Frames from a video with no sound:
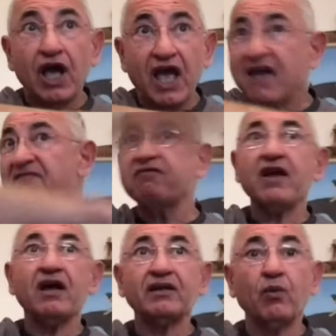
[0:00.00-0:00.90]
every
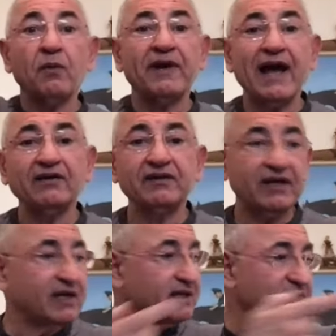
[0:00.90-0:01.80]
other woman out there
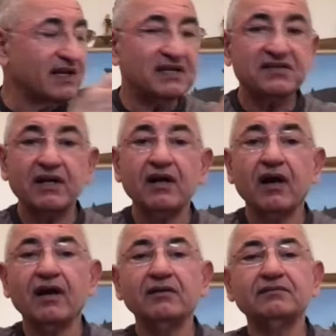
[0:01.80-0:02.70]
is less than her.